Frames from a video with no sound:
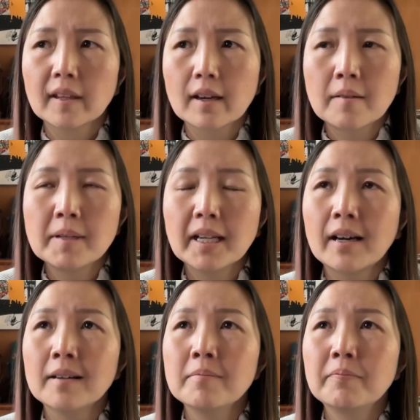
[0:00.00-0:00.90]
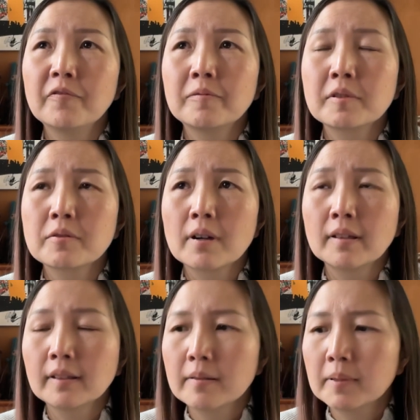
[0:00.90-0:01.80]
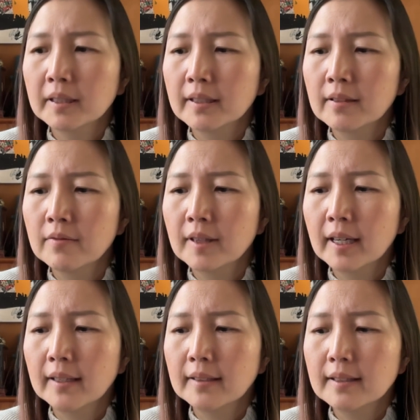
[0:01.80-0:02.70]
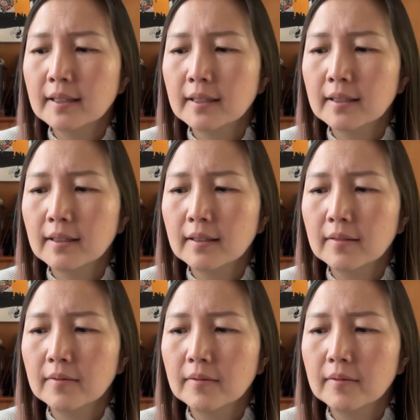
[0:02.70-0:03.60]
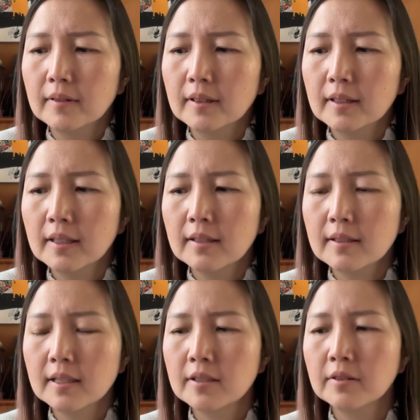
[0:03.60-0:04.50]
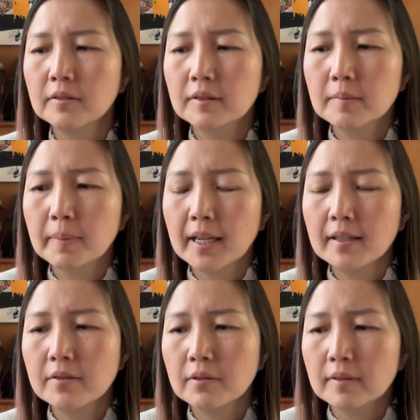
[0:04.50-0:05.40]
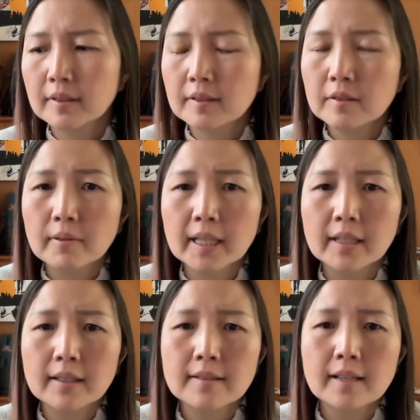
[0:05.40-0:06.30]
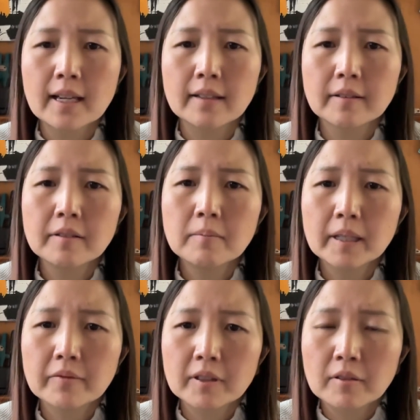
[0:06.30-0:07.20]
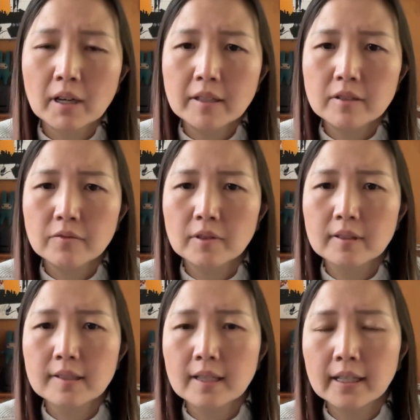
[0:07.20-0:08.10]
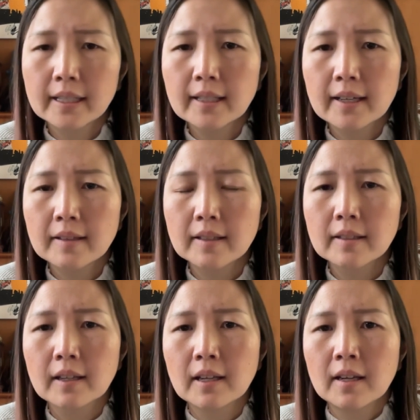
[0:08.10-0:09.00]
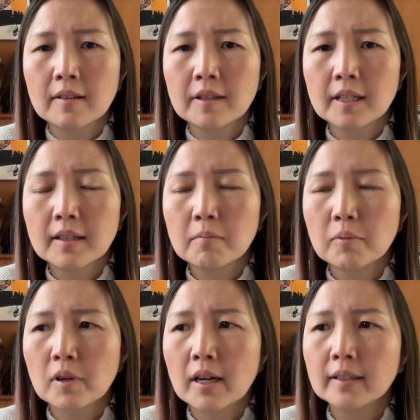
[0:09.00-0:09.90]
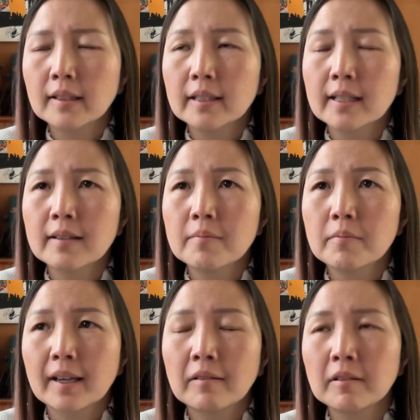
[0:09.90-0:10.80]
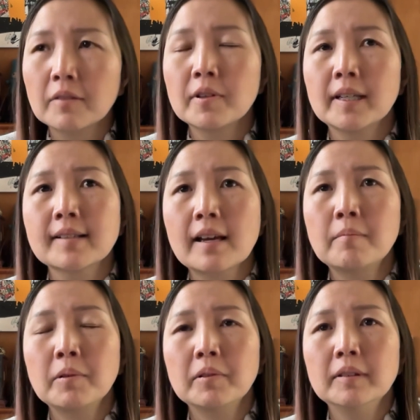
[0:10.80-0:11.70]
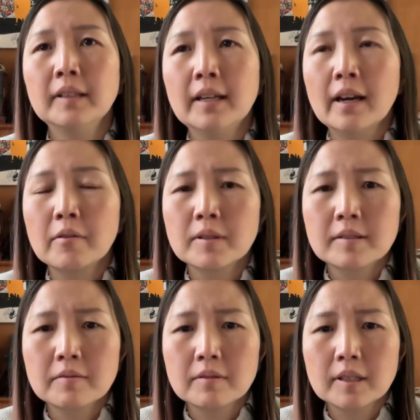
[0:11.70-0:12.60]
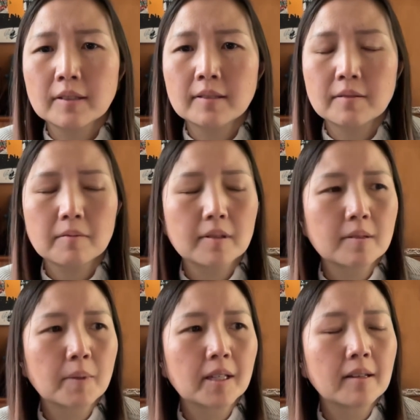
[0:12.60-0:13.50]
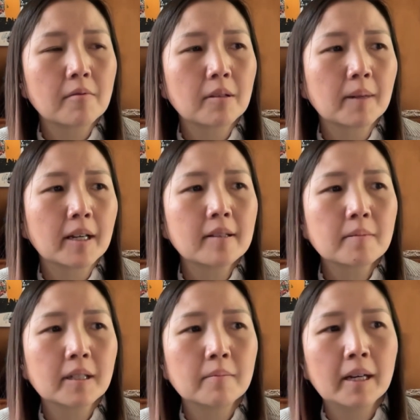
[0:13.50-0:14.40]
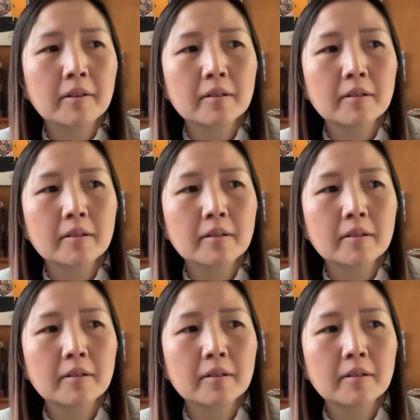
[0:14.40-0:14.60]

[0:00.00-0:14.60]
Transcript: I mean, I strongly believe that the digital space or the screen is a little bit of a crutch for design. I think thinking broadly, I'll give you an example. I was just speaking with my husband about